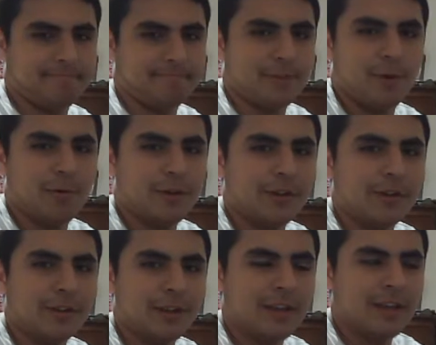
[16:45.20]
No one.
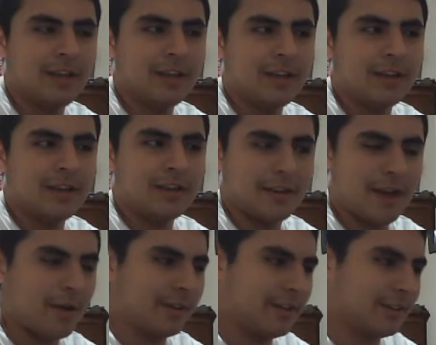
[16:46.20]

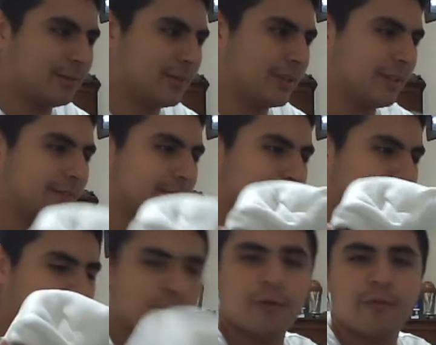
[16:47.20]
Nowadays, we get
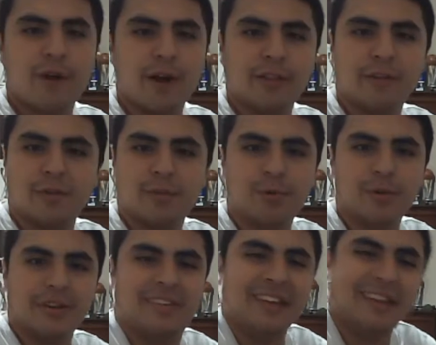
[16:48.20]
certified lover
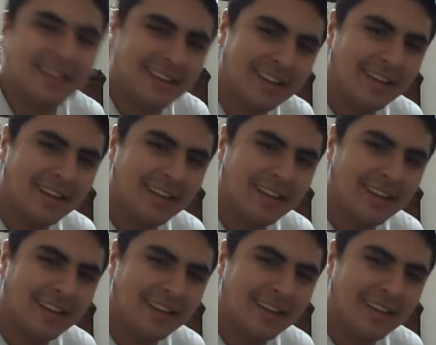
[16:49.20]
boys.